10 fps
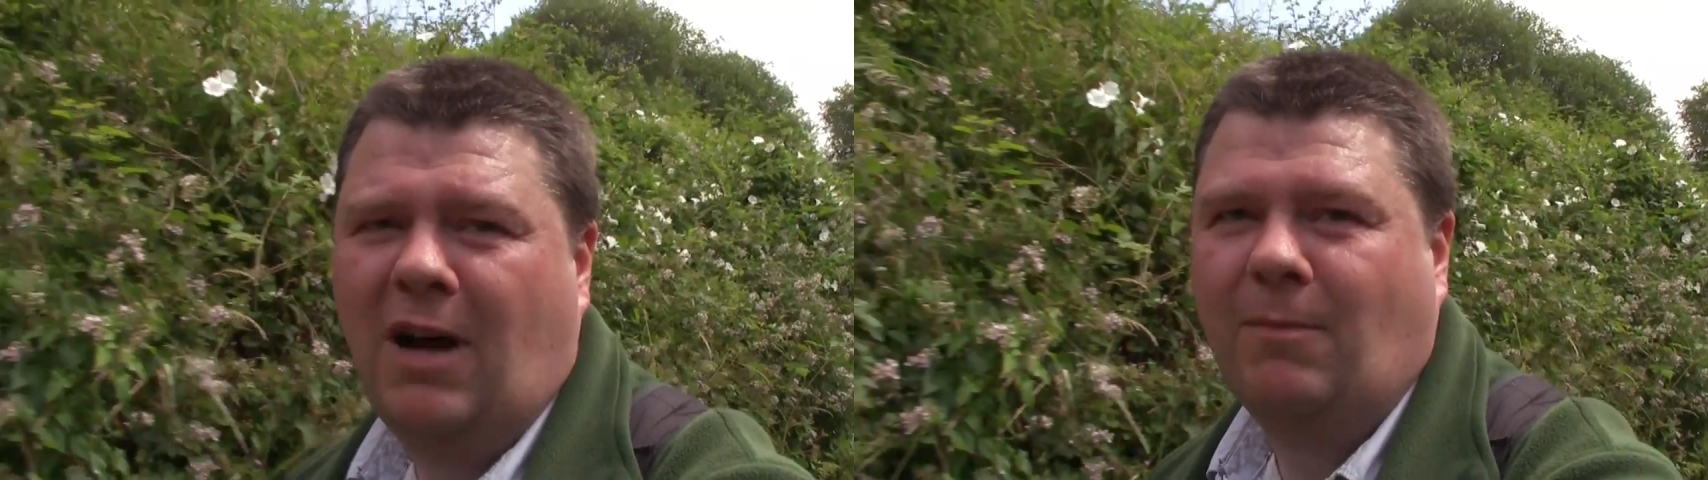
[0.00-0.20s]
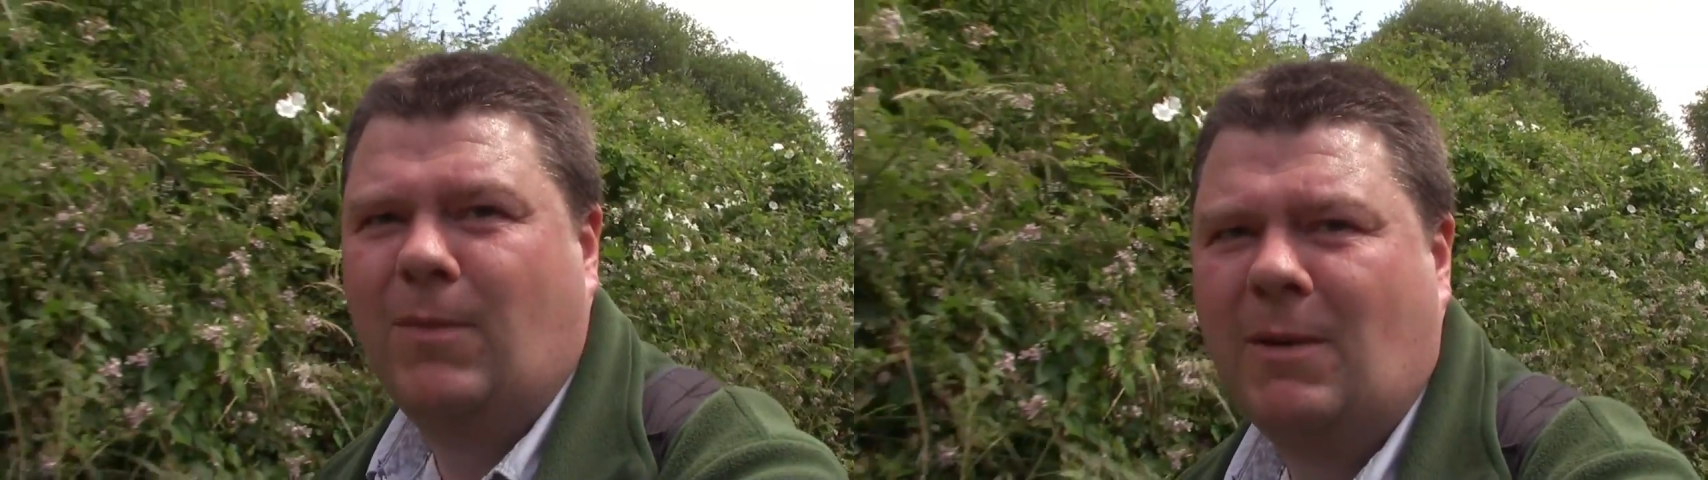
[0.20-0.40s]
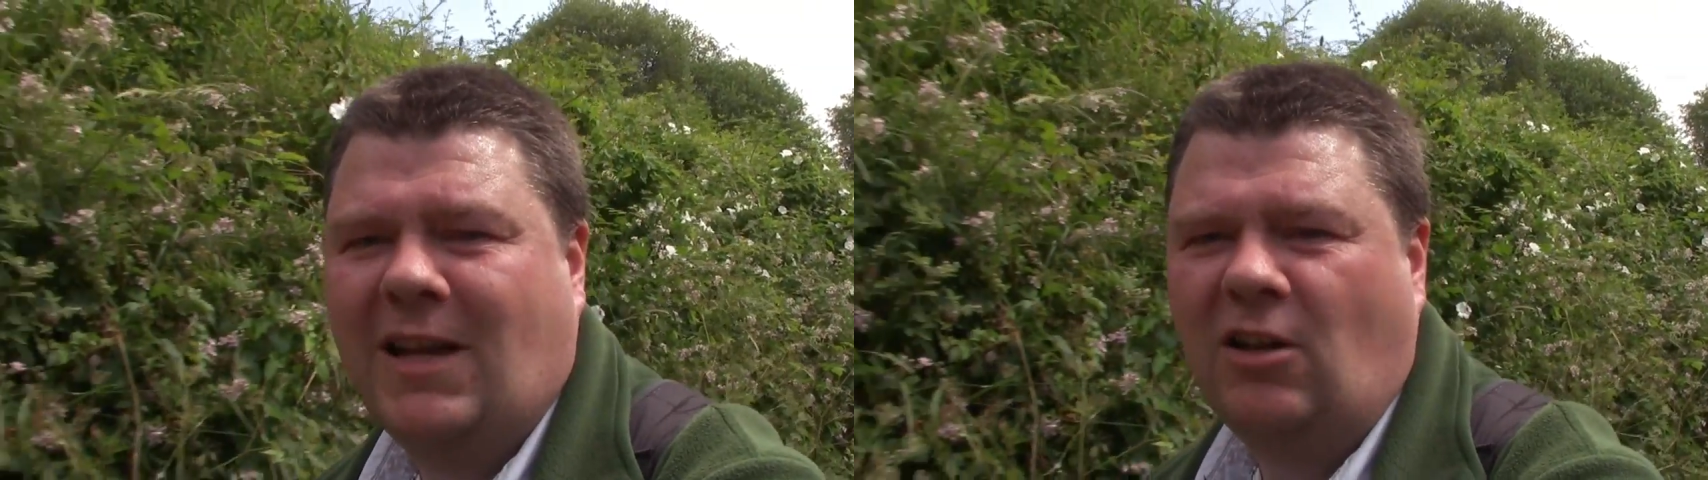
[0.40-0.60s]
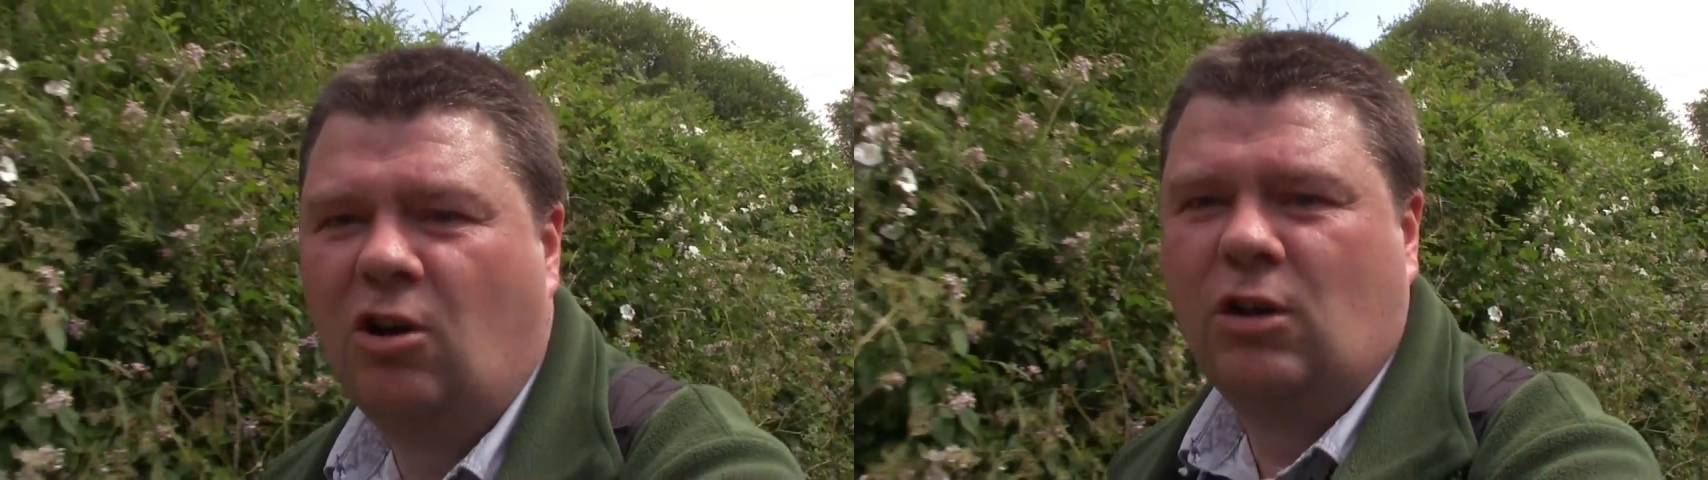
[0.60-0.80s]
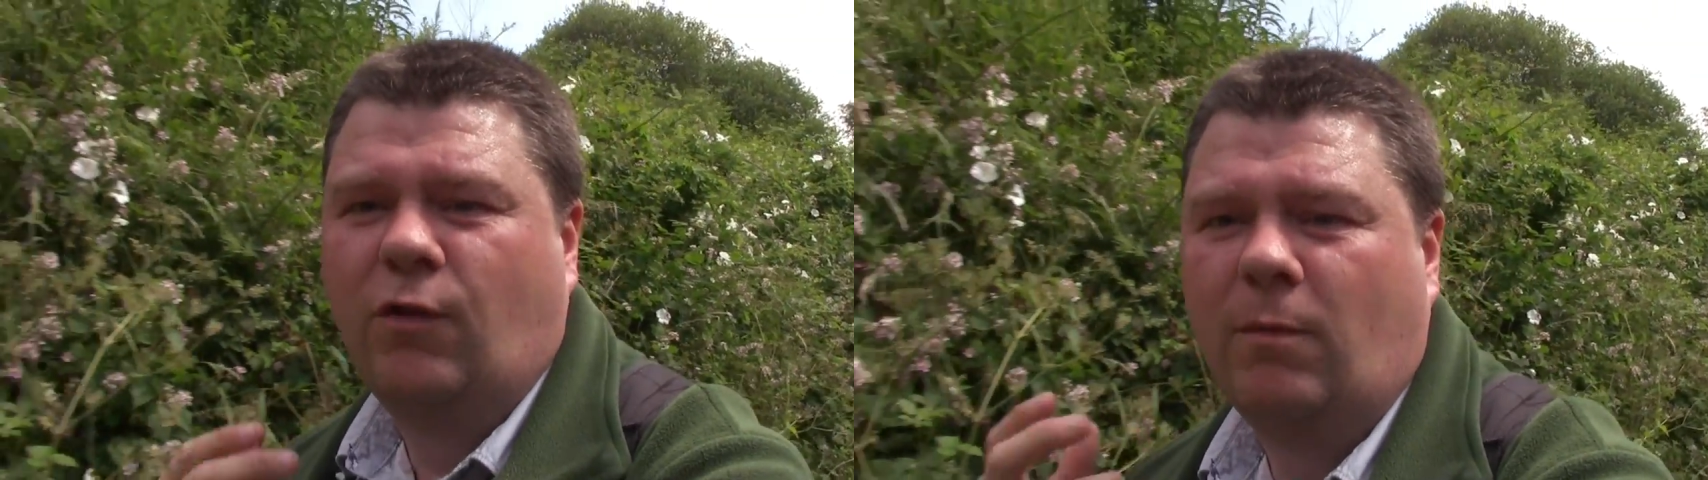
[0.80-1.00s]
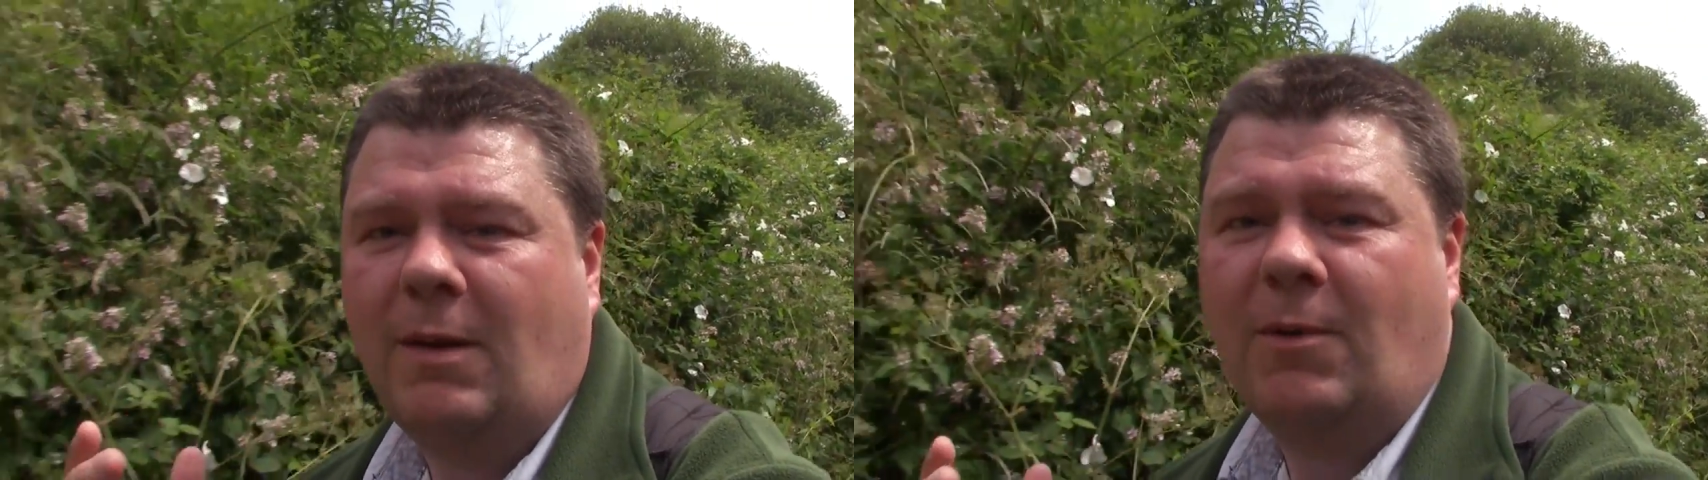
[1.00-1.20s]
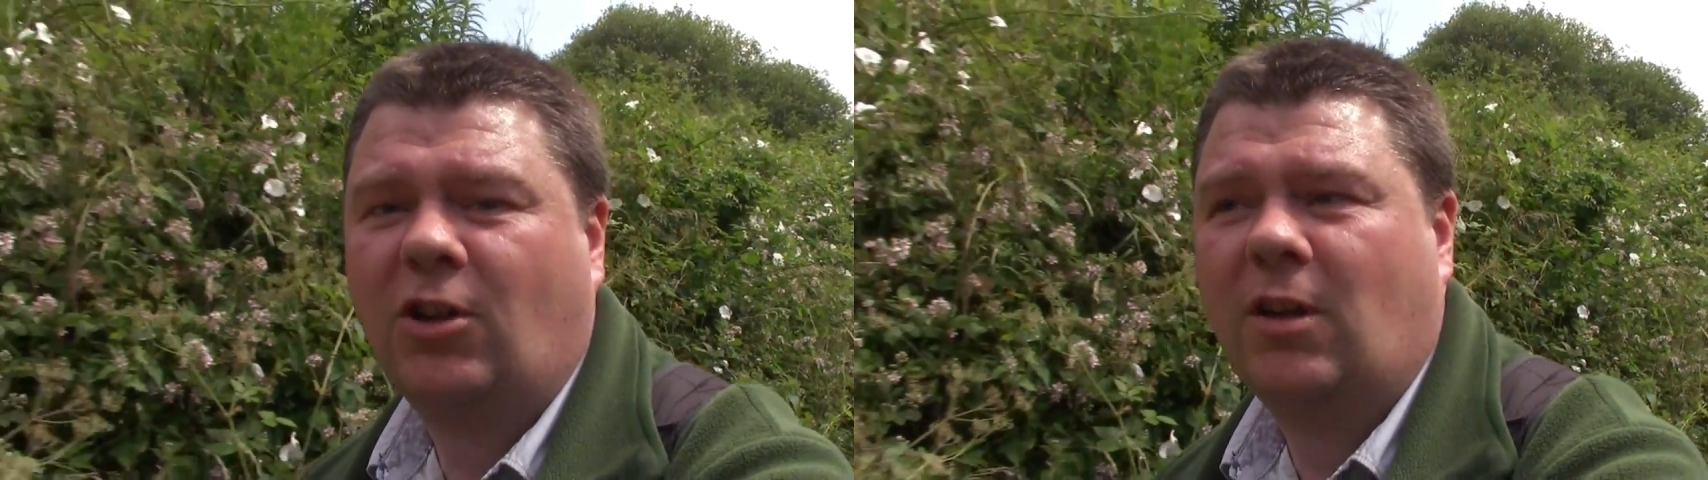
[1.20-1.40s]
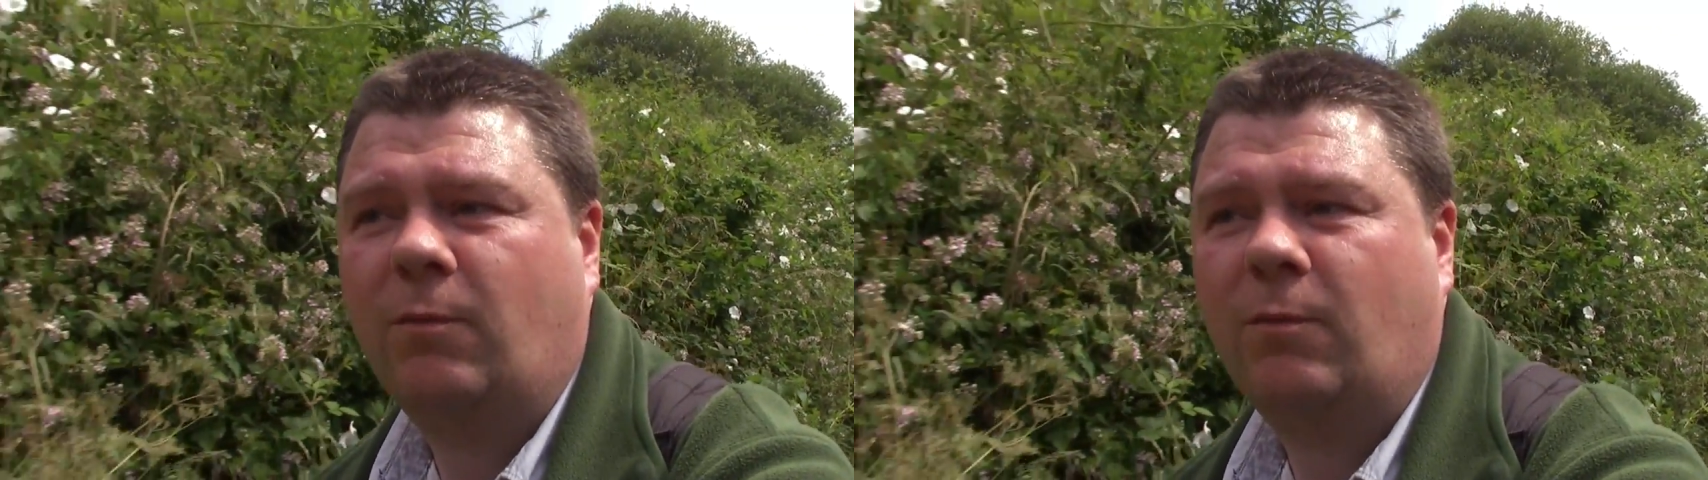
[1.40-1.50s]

might be a bit longer for me because I'm